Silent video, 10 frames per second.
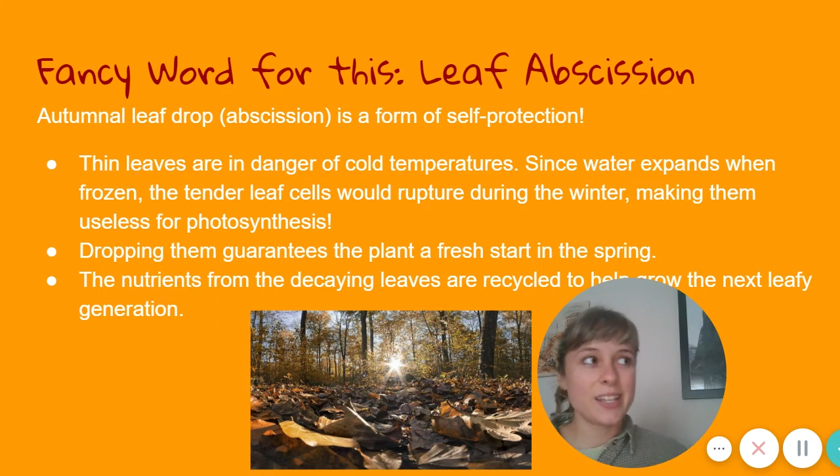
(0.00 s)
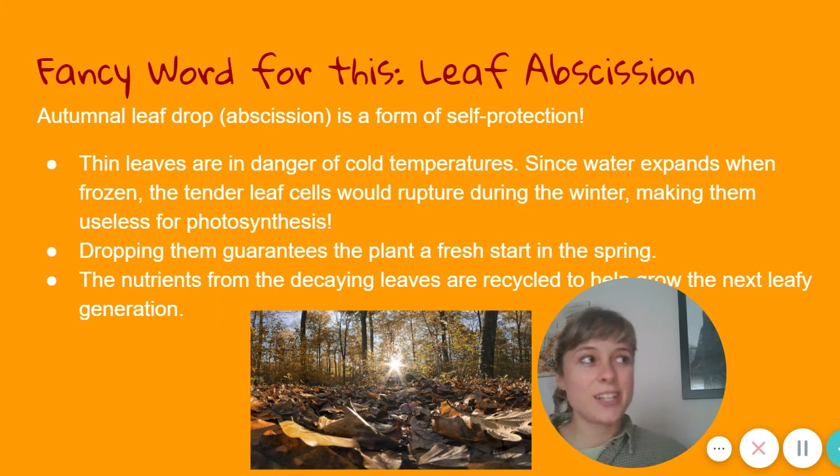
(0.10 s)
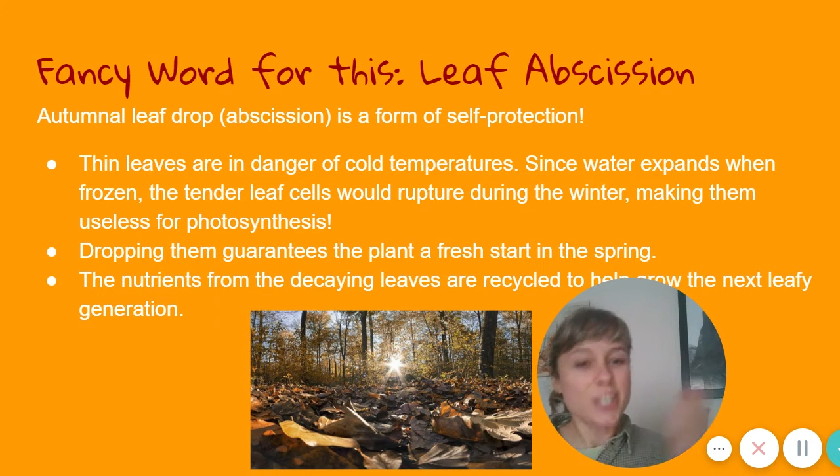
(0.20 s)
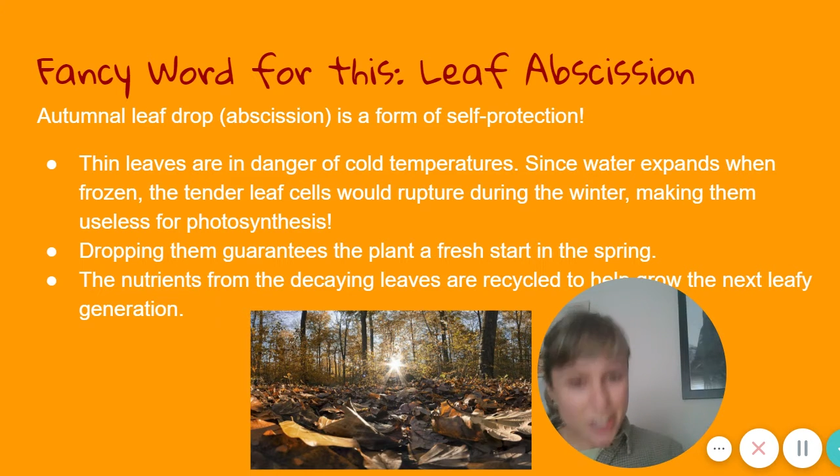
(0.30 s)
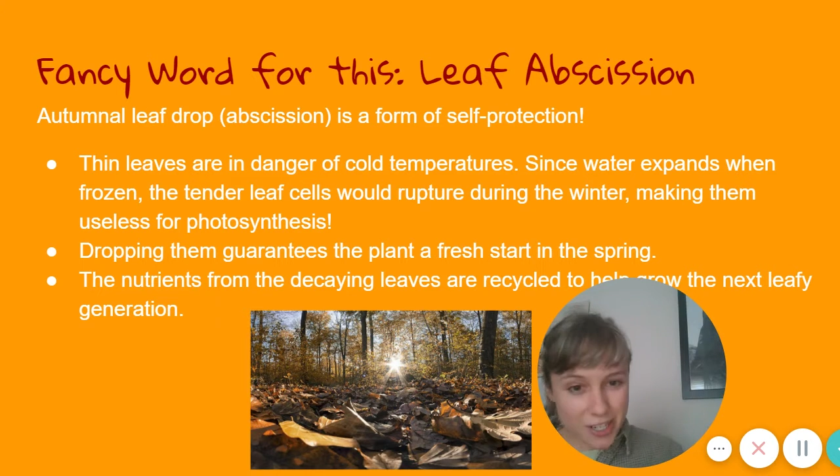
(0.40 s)

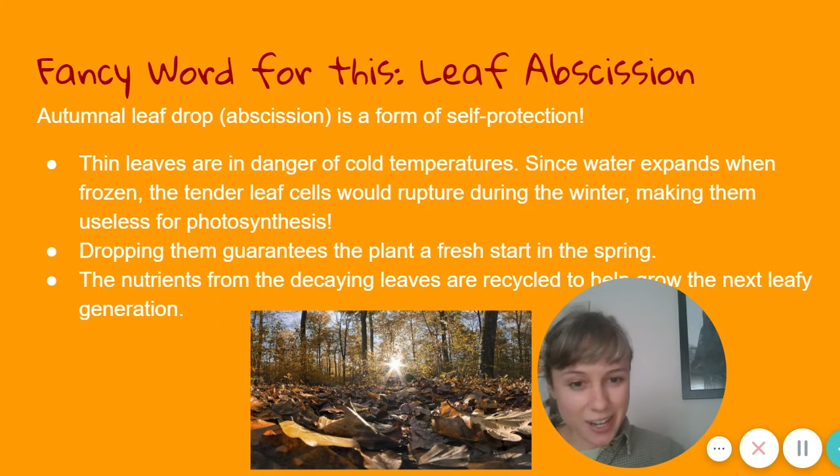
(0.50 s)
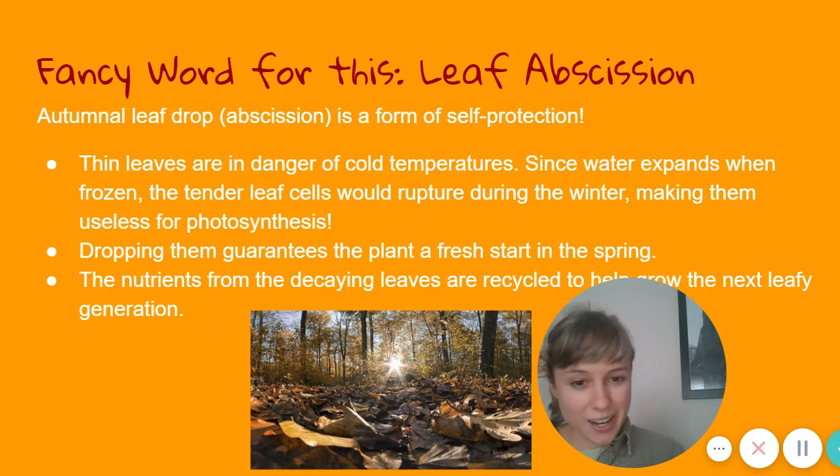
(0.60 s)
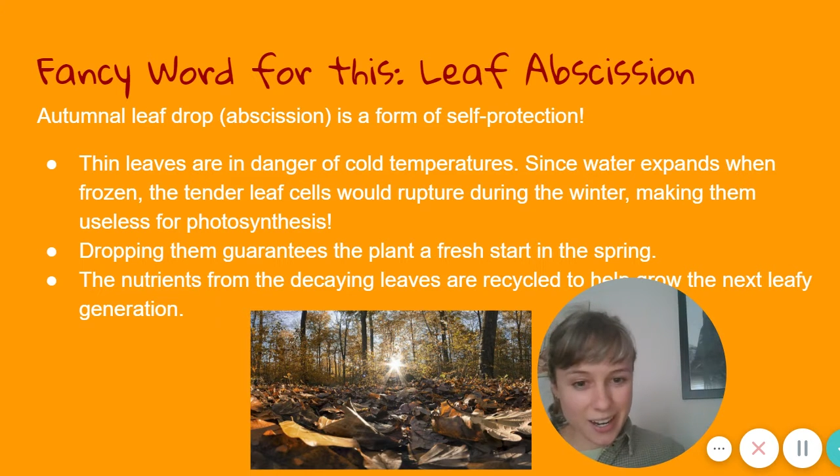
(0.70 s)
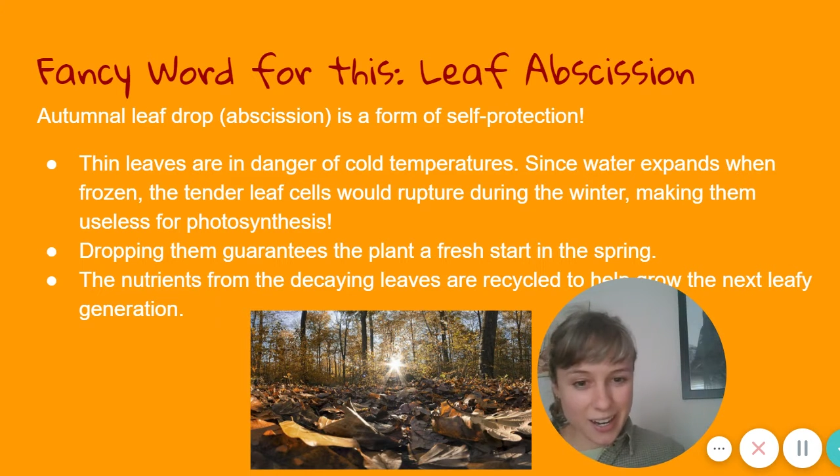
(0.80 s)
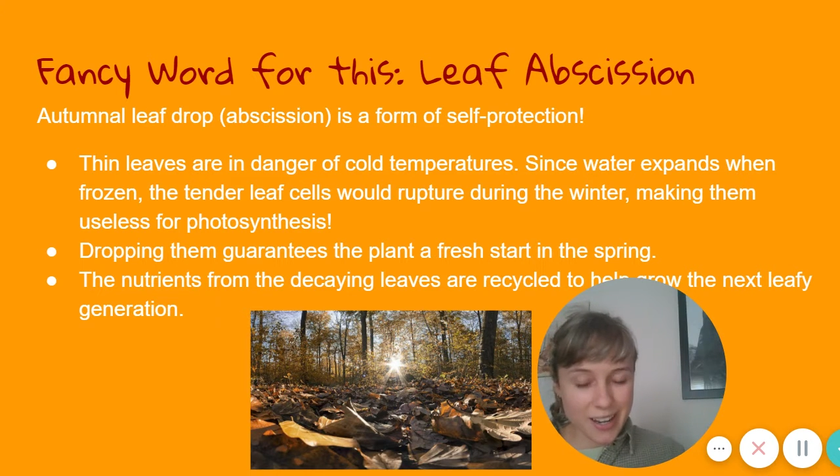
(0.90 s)

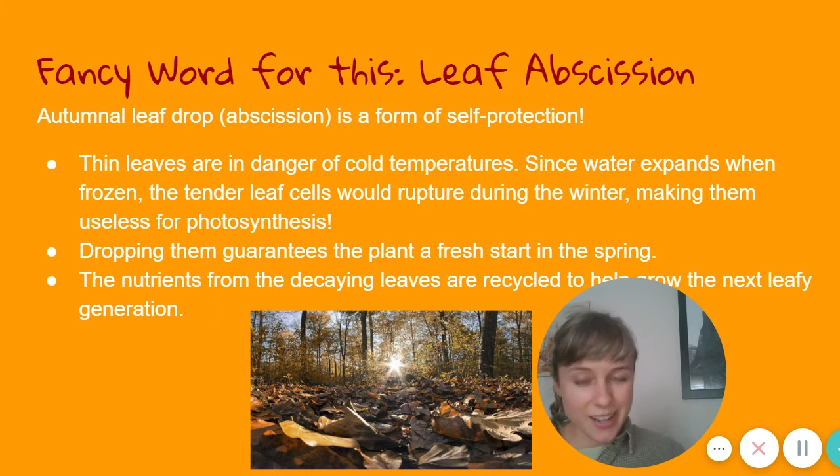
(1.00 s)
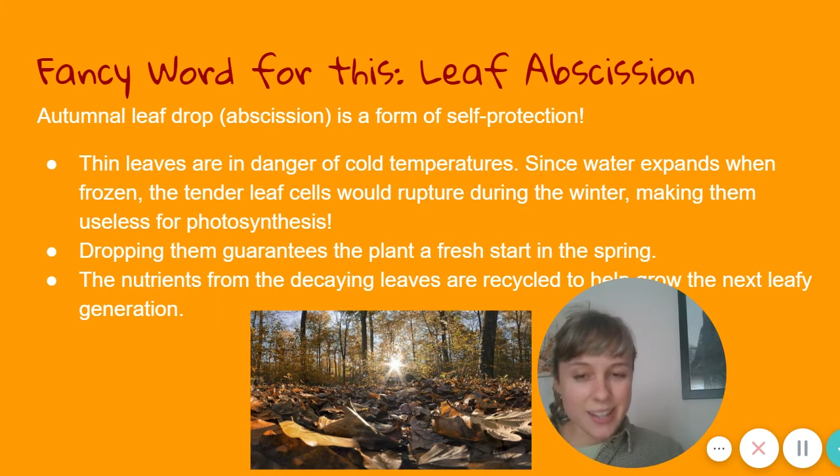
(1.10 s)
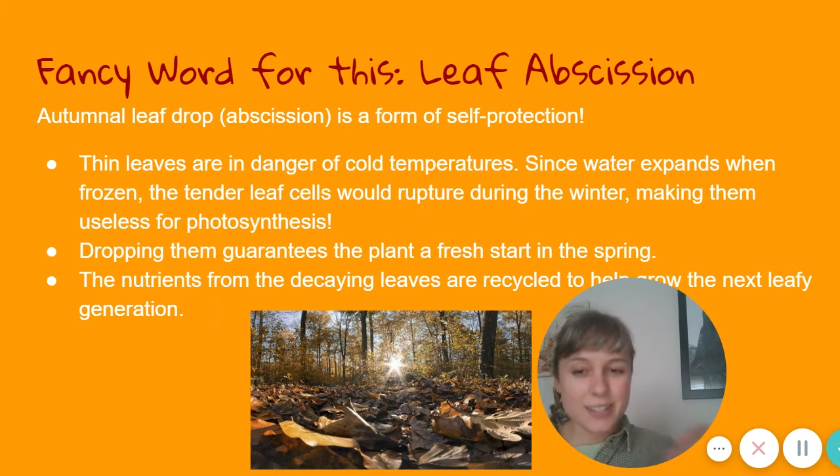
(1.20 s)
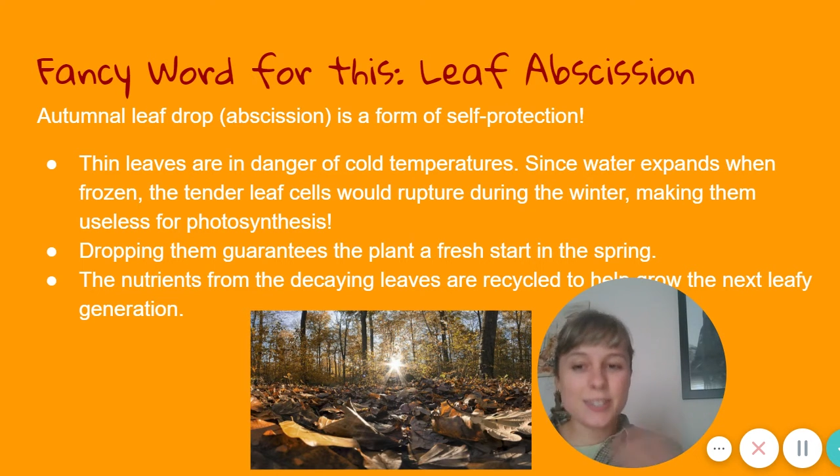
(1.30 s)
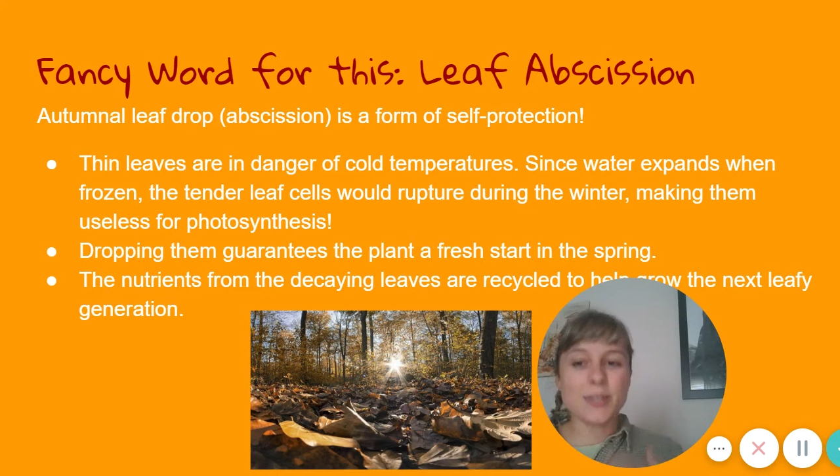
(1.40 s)
sugar.
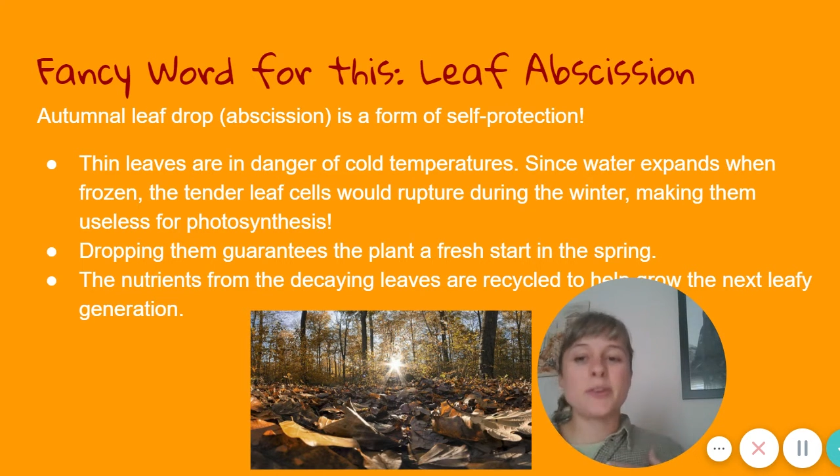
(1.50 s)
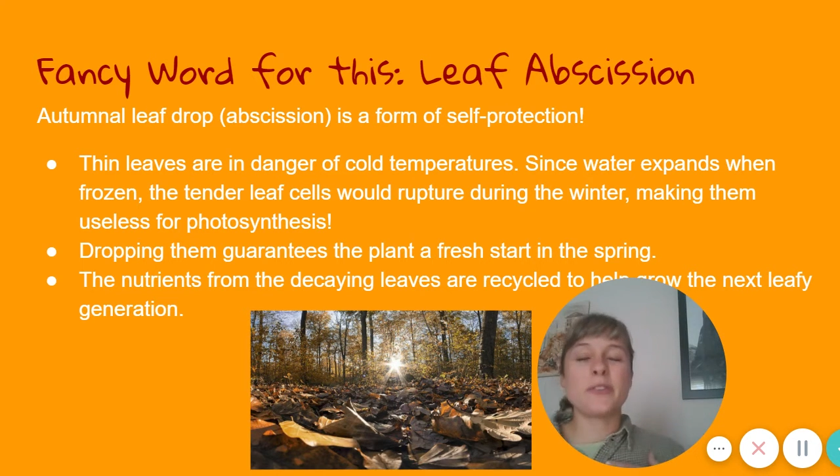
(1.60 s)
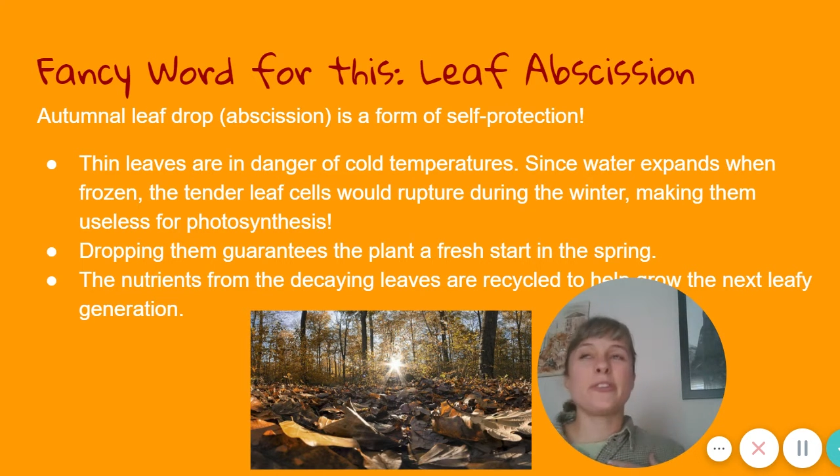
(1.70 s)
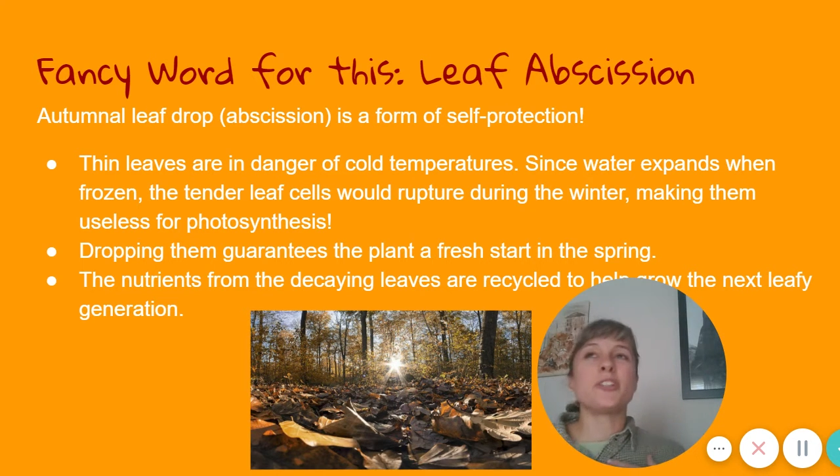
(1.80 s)
So if a